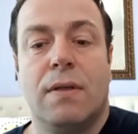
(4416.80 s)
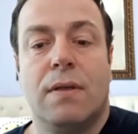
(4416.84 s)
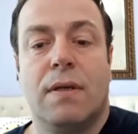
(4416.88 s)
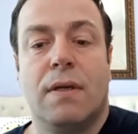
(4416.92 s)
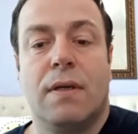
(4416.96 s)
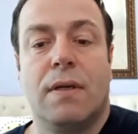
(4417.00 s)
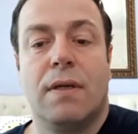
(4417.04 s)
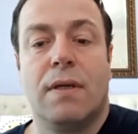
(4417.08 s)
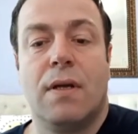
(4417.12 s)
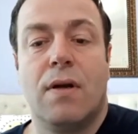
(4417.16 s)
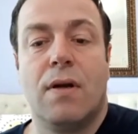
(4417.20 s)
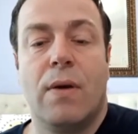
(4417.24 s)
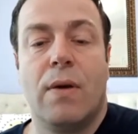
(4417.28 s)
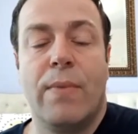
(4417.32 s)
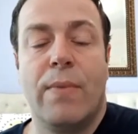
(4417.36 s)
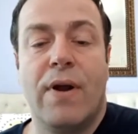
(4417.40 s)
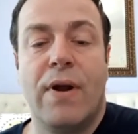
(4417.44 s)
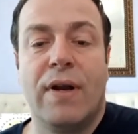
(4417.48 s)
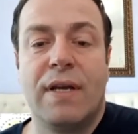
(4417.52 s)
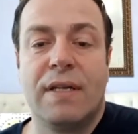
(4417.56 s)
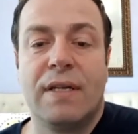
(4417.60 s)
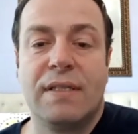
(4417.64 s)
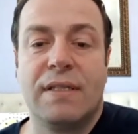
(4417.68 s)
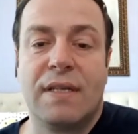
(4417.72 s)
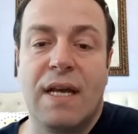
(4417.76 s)

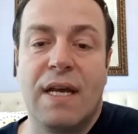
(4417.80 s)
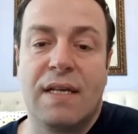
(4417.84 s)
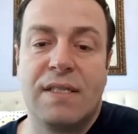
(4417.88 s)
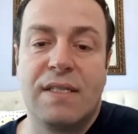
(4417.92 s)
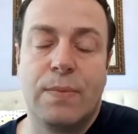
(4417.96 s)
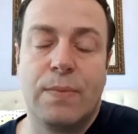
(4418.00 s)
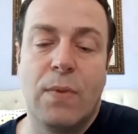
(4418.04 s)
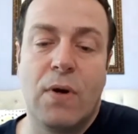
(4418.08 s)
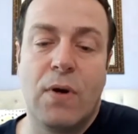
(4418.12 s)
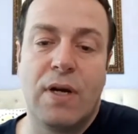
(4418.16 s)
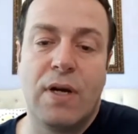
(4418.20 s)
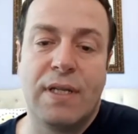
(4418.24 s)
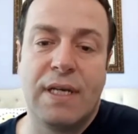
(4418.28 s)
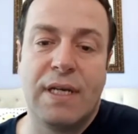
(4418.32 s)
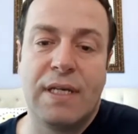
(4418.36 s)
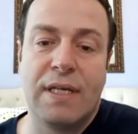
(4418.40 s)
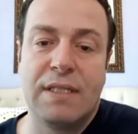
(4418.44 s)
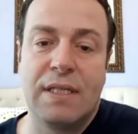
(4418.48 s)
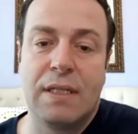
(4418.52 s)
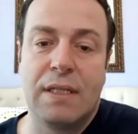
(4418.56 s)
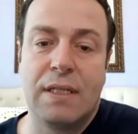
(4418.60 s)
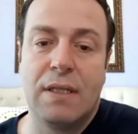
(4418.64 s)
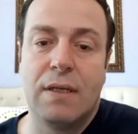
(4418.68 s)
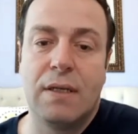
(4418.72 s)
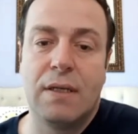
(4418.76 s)
Americans got smart. They
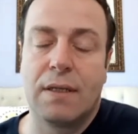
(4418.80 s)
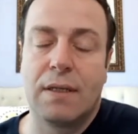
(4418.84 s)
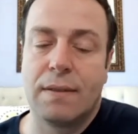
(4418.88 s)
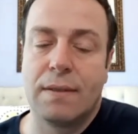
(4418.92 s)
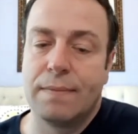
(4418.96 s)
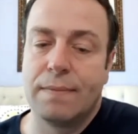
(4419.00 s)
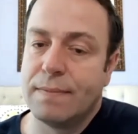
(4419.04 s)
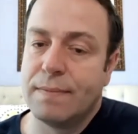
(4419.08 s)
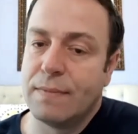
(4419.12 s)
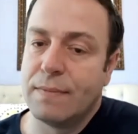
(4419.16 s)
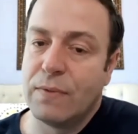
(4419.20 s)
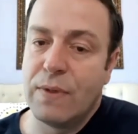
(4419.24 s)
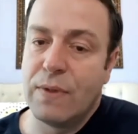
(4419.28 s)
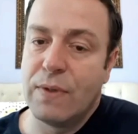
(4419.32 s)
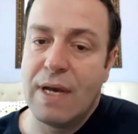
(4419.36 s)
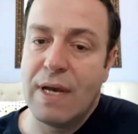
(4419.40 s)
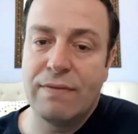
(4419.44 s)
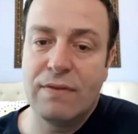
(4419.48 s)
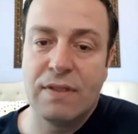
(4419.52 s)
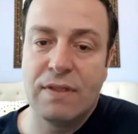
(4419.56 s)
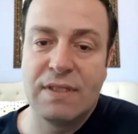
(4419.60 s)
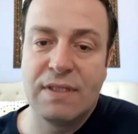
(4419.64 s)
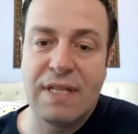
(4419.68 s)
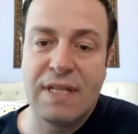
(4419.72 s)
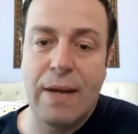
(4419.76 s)
said, look, we have
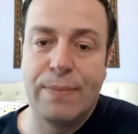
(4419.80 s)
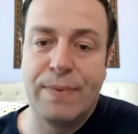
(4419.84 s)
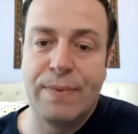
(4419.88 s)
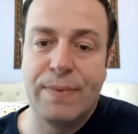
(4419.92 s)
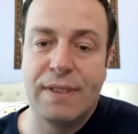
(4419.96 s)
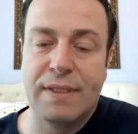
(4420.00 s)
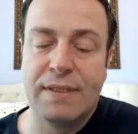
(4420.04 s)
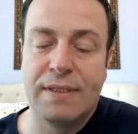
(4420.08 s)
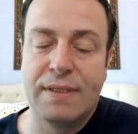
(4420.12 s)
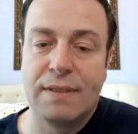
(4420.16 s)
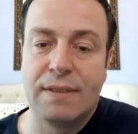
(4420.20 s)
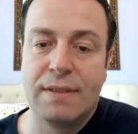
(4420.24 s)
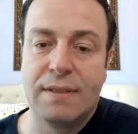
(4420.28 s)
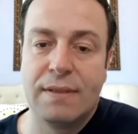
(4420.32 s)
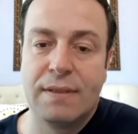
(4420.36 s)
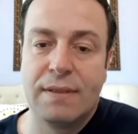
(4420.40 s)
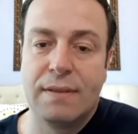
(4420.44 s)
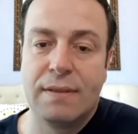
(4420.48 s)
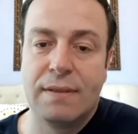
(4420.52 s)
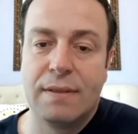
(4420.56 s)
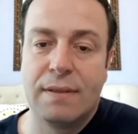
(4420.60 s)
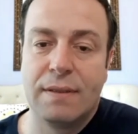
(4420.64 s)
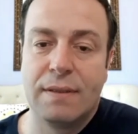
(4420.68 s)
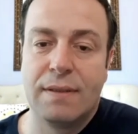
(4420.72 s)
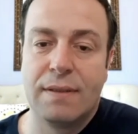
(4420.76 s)
to stop this.
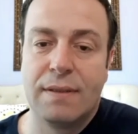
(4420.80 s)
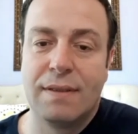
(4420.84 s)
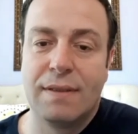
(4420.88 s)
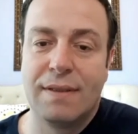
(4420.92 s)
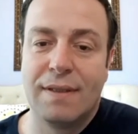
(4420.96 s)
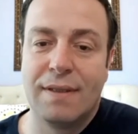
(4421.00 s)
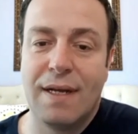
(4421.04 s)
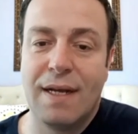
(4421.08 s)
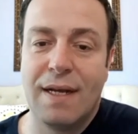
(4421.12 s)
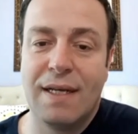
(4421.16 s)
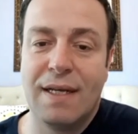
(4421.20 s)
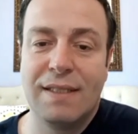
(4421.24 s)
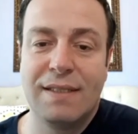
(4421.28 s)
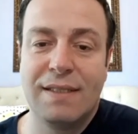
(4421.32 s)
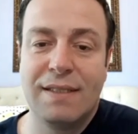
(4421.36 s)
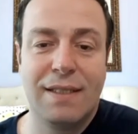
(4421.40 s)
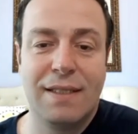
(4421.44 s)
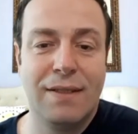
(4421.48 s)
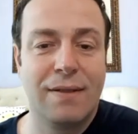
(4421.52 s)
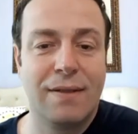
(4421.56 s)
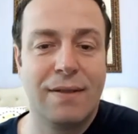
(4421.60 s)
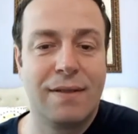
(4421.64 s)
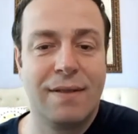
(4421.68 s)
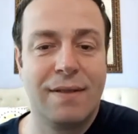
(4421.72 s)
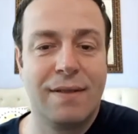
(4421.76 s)
And I said,
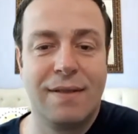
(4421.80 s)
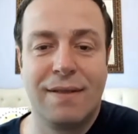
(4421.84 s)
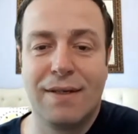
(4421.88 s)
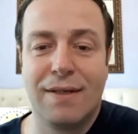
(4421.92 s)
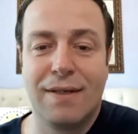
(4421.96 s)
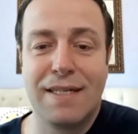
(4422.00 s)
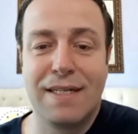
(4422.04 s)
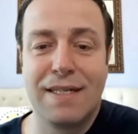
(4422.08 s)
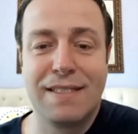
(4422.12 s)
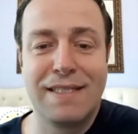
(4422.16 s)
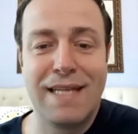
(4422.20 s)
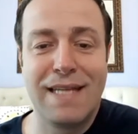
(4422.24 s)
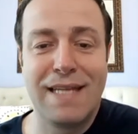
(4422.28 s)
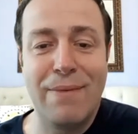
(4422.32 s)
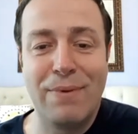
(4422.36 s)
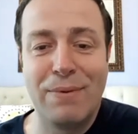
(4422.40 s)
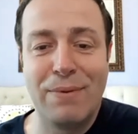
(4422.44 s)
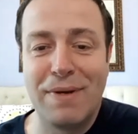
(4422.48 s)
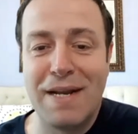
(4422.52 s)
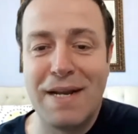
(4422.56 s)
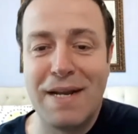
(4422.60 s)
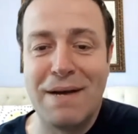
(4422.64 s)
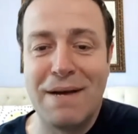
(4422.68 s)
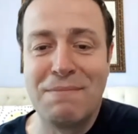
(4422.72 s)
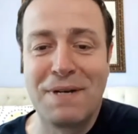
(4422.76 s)
look, you're going to stop it
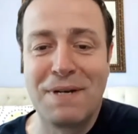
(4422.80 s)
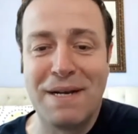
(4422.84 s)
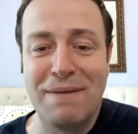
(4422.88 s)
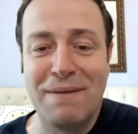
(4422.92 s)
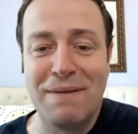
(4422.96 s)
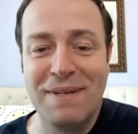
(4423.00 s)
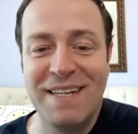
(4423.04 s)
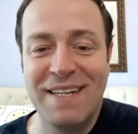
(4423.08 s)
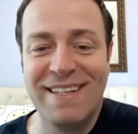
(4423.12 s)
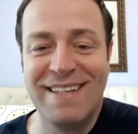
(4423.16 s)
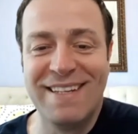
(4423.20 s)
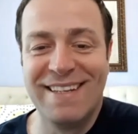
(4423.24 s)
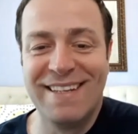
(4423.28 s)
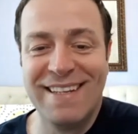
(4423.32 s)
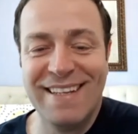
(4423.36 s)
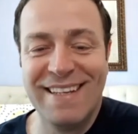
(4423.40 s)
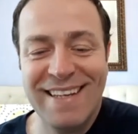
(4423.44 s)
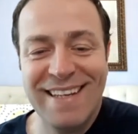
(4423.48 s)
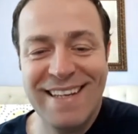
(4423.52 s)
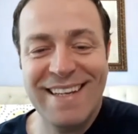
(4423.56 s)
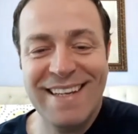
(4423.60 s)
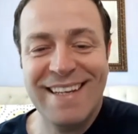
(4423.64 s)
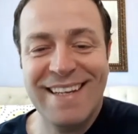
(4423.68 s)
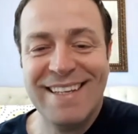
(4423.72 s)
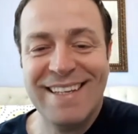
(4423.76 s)
when I'm coming?
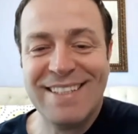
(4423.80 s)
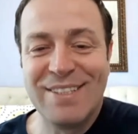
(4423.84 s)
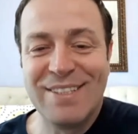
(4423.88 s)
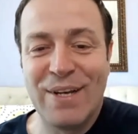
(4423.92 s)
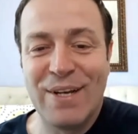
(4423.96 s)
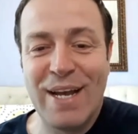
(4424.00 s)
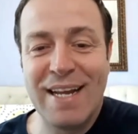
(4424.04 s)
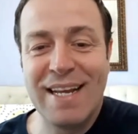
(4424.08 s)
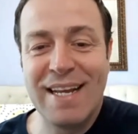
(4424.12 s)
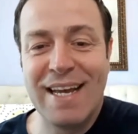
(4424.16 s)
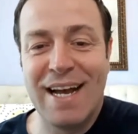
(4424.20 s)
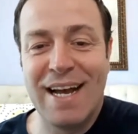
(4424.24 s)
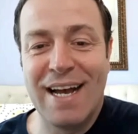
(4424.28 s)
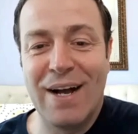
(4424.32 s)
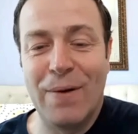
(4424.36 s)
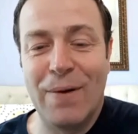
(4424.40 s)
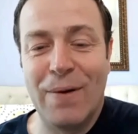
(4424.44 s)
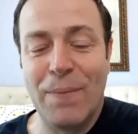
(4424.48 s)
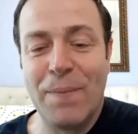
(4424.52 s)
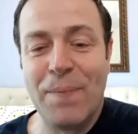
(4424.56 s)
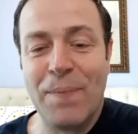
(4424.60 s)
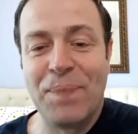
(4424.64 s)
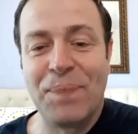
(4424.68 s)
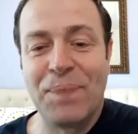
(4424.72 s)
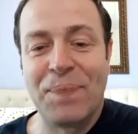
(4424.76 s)
So, anyhow,
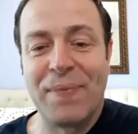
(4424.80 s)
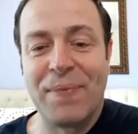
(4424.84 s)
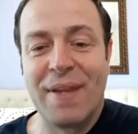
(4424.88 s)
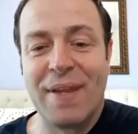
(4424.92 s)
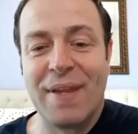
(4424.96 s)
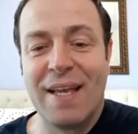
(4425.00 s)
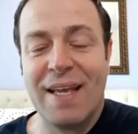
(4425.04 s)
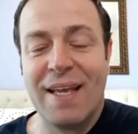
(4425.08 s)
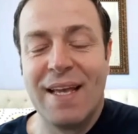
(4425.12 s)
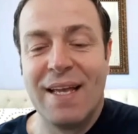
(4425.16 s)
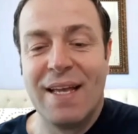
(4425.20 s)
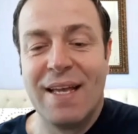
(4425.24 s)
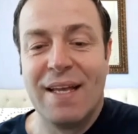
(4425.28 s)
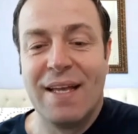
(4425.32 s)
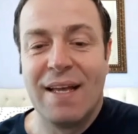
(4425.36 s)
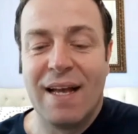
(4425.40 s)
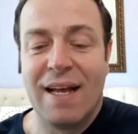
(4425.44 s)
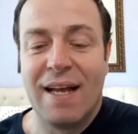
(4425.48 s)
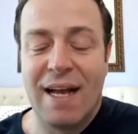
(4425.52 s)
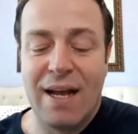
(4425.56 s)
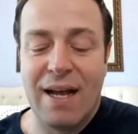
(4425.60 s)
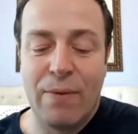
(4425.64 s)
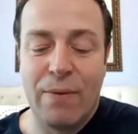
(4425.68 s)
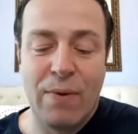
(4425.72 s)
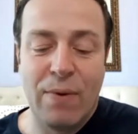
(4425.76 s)

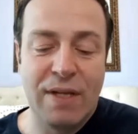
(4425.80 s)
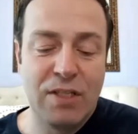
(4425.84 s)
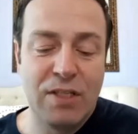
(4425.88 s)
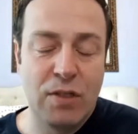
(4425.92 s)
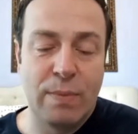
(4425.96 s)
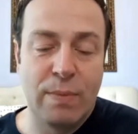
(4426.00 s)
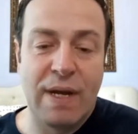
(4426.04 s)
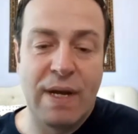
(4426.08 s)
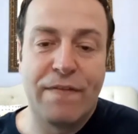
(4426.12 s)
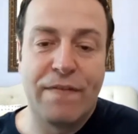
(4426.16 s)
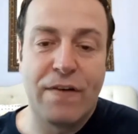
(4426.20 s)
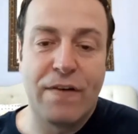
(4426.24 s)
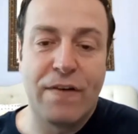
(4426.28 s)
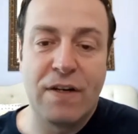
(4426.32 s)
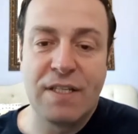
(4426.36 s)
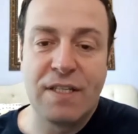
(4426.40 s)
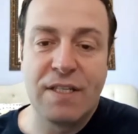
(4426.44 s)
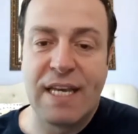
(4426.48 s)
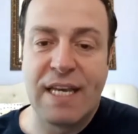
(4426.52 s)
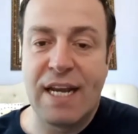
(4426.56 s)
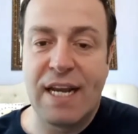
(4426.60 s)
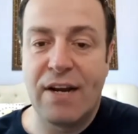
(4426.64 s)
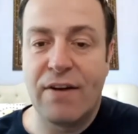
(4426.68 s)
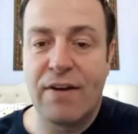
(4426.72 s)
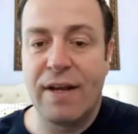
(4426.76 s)
I went to my first
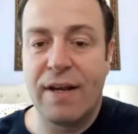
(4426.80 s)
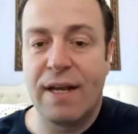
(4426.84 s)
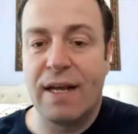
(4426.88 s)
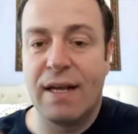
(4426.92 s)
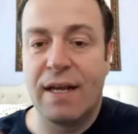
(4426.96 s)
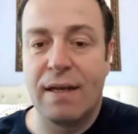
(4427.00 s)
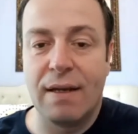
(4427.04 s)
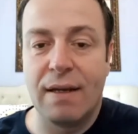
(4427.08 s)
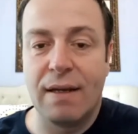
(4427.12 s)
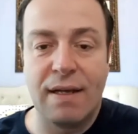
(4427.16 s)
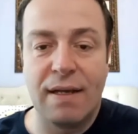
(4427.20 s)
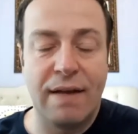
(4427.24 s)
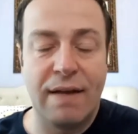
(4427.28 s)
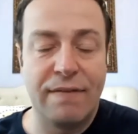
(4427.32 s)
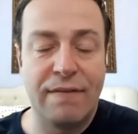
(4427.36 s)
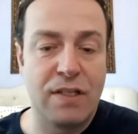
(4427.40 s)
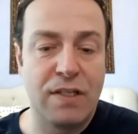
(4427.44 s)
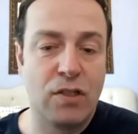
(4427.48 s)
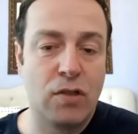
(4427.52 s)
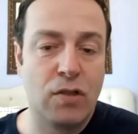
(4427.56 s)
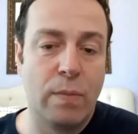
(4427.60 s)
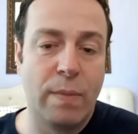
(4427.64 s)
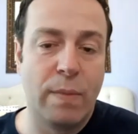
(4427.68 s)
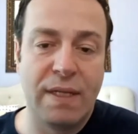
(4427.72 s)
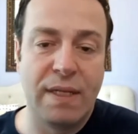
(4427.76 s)
hearing. After
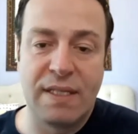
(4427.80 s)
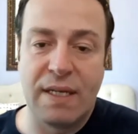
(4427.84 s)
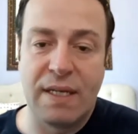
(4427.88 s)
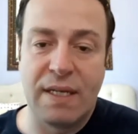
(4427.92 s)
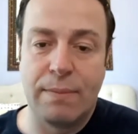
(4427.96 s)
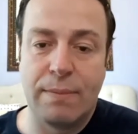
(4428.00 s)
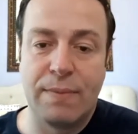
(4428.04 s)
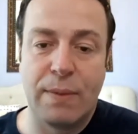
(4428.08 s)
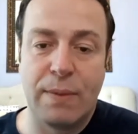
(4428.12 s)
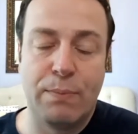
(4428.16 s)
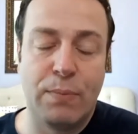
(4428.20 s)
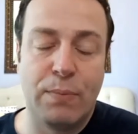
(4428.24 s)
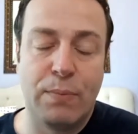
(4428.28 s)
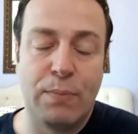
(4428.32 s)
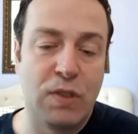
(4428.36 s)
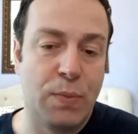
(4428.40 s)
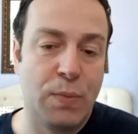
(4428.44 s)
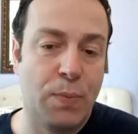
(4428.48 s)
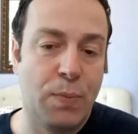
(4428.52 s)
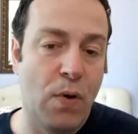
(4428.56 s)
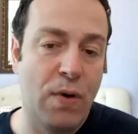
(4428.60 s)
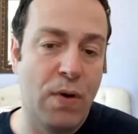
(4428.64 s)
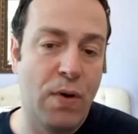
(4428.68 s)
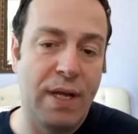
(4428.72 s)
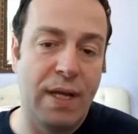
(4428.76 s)
2 months, they
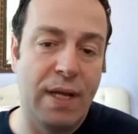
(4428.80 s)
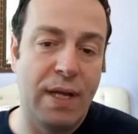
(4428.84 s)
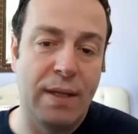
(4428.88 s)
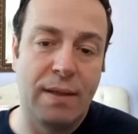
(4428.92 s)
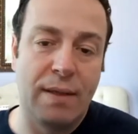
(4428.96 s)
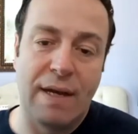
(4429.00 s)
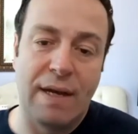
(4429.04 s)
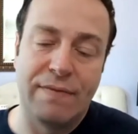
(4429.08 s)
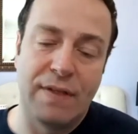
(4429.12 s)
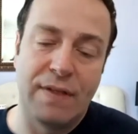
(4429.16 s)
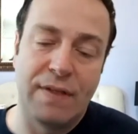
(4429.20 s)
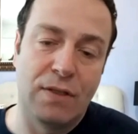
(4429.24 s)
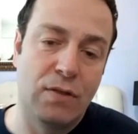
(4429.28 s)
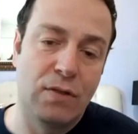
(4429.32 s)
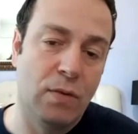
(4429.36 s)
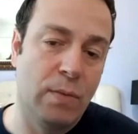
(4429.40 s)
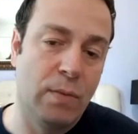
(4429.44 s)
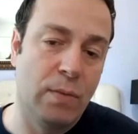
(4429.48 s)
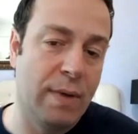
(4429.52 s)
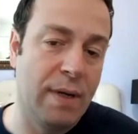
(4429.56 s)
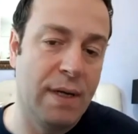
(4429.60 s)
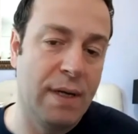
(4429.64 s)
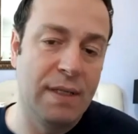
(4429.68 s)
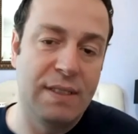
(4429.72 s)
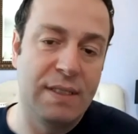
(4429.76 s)
postponed it after 2
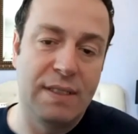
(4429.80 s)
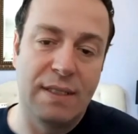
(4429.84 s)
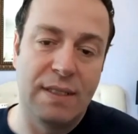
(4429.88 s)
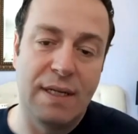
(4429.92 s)
months.